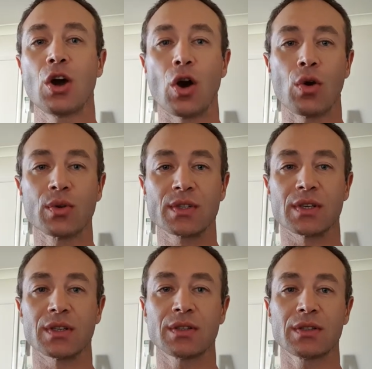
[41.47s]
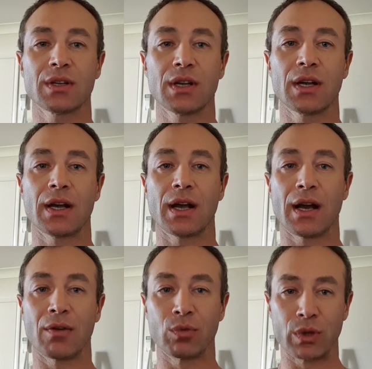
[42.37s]
Also, I
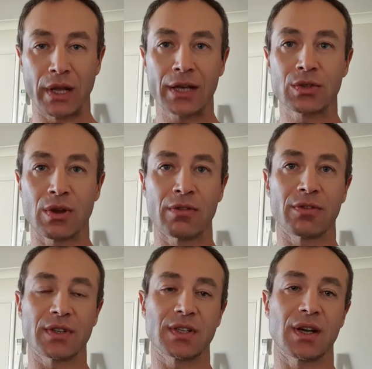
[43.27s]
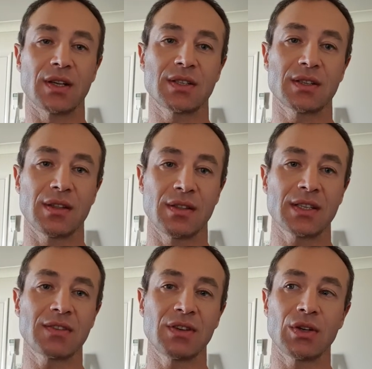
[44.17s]
would like to emphasize
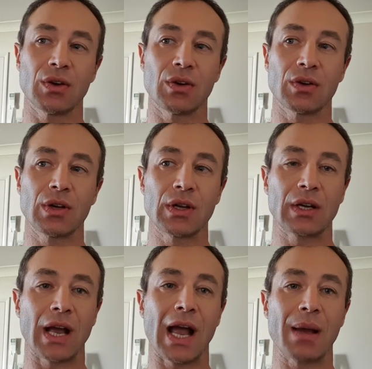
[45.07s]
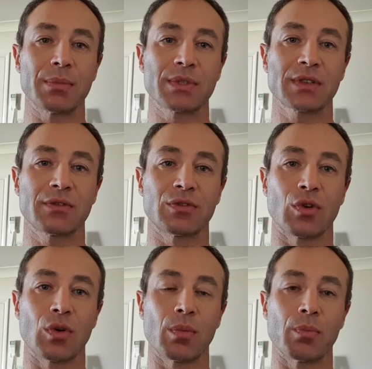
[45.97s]
this video comes
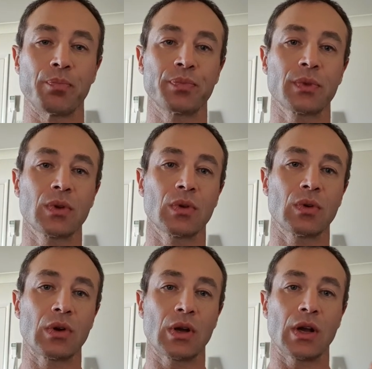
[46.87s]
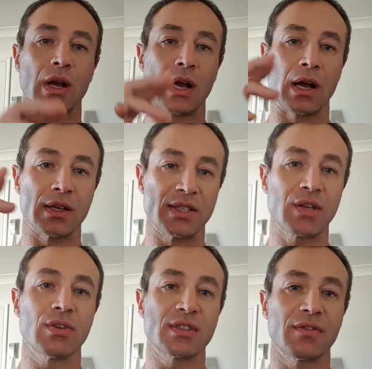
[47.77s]
from a
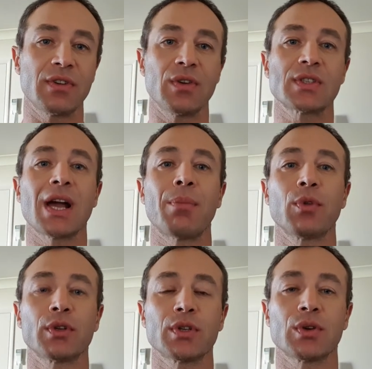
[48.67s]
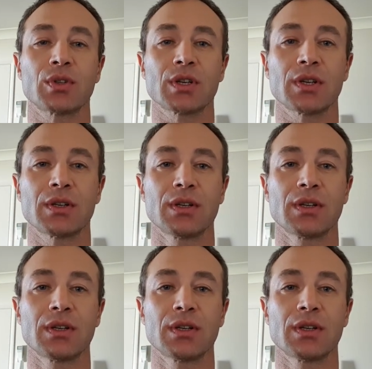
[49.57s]
series of videos. I'm not a doctor.